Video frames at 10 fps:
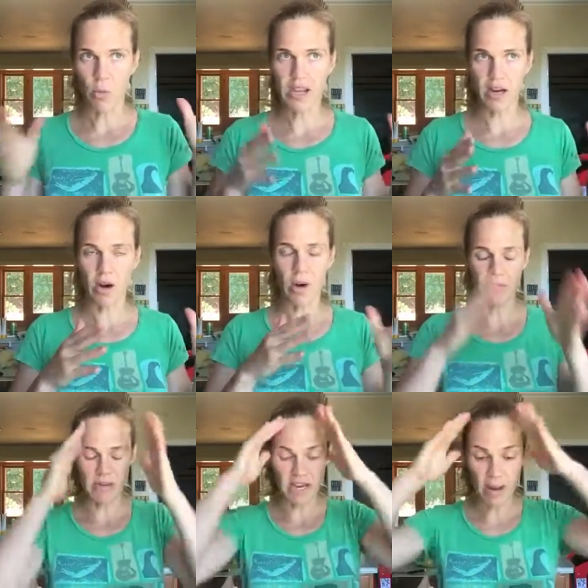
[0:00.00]
A week ago,
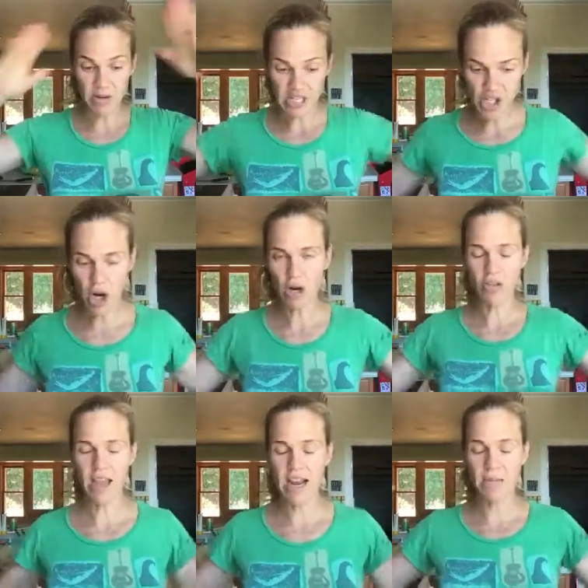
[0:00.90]
I was like, I'm gonna
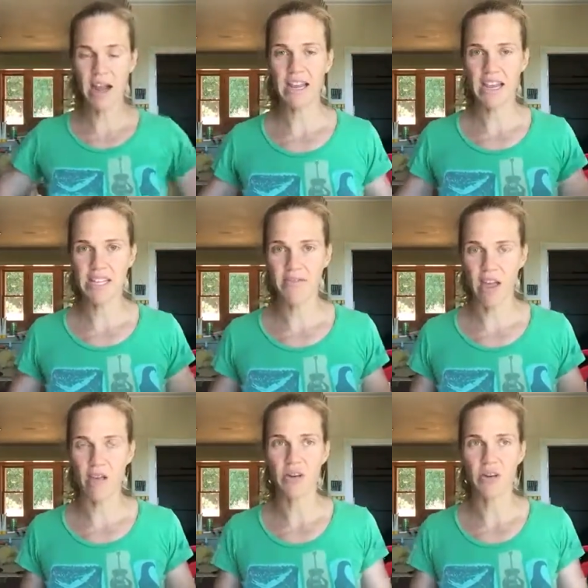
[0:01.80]
start letting my kids fail.